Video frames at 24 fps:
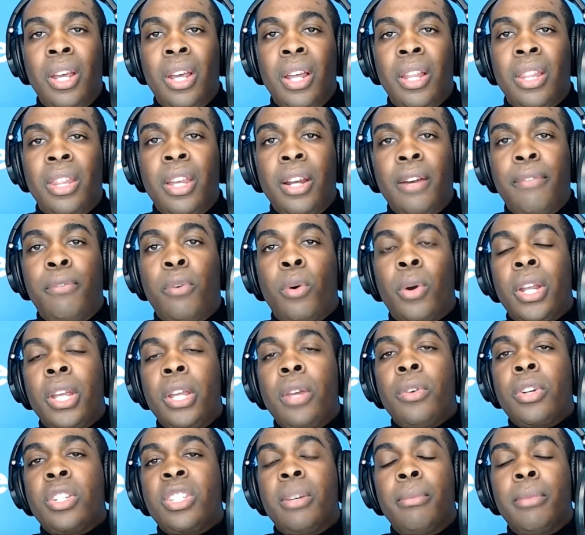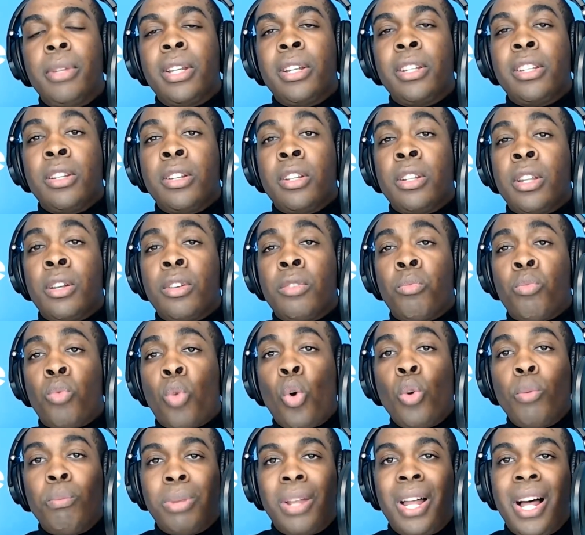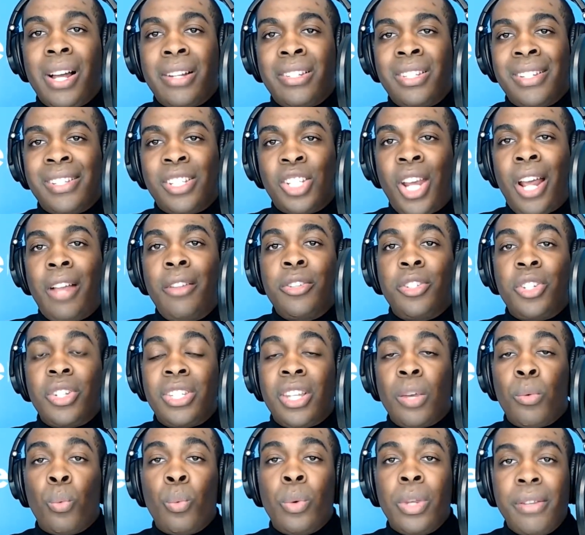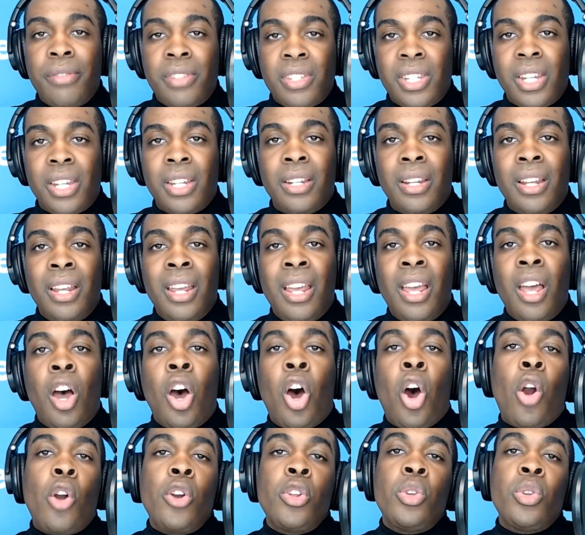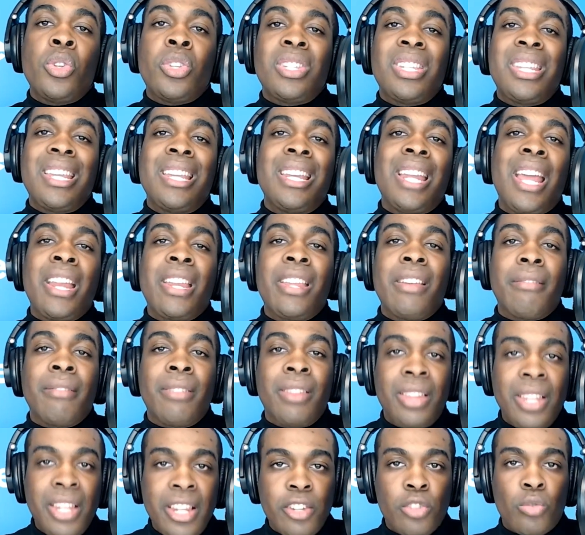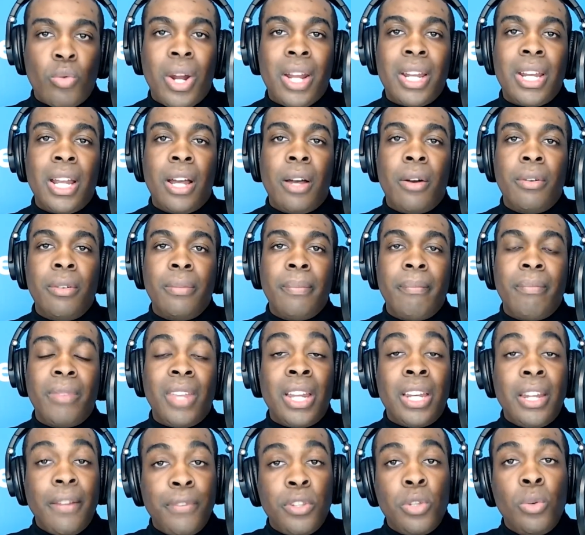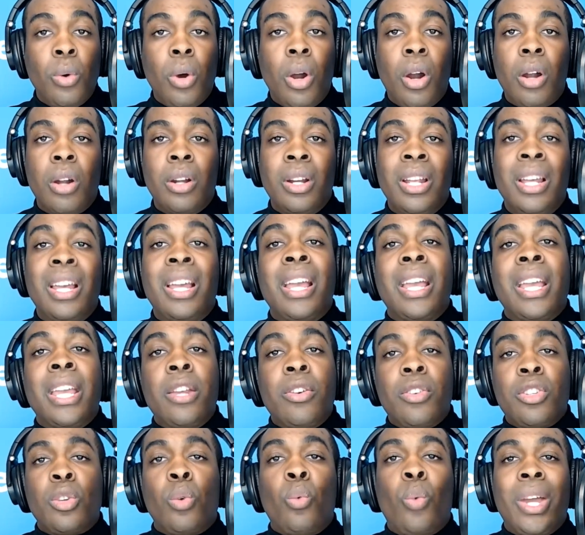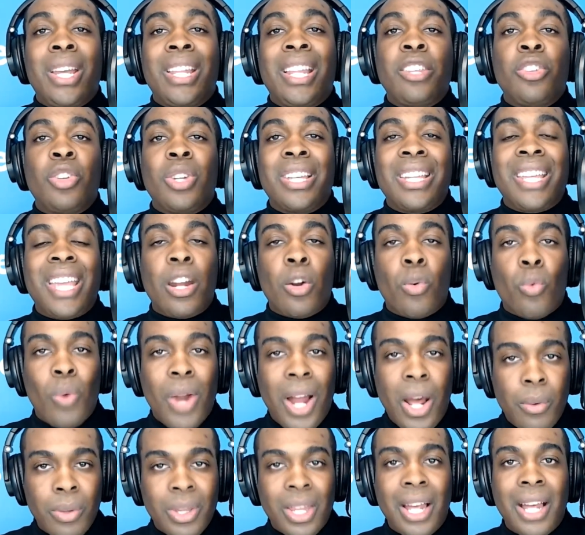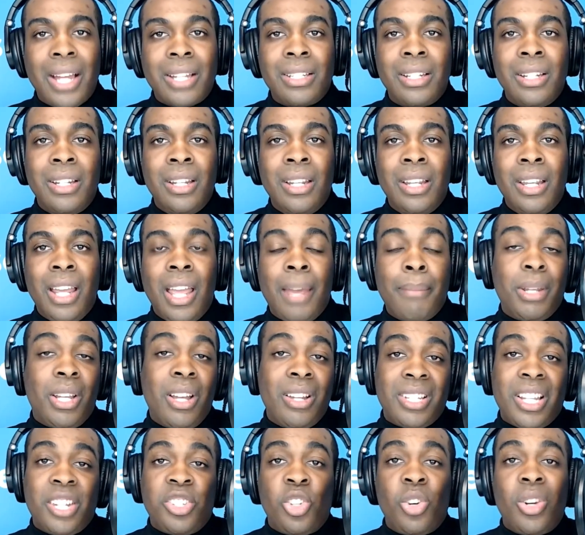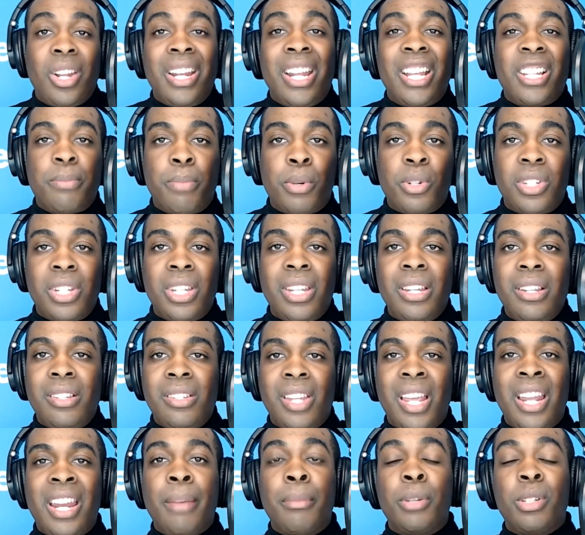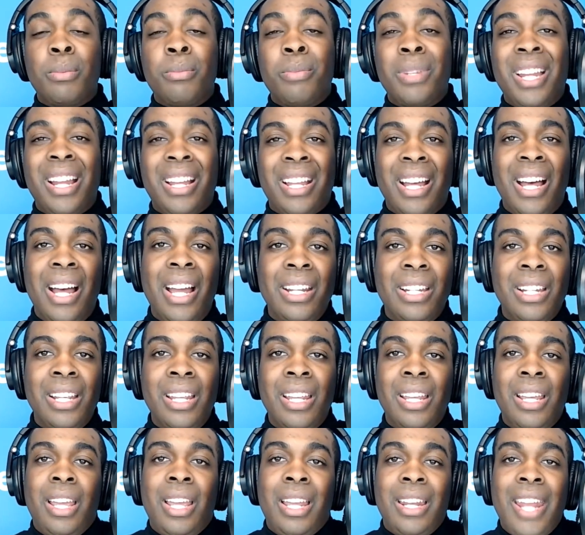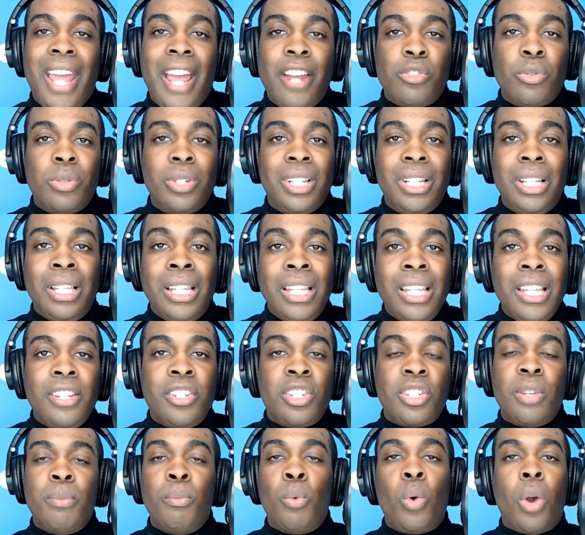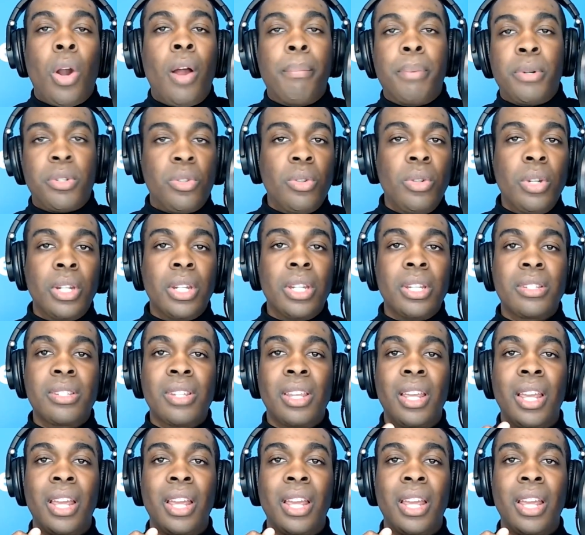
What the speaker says: Therefore, here are some of the roadblocks and challenges that we've seen. Are you seeing any of these right now? And if you are, here's a way that you can get around that. And because I share that expertise and able to be that guide, it naturally leads to more opportunities.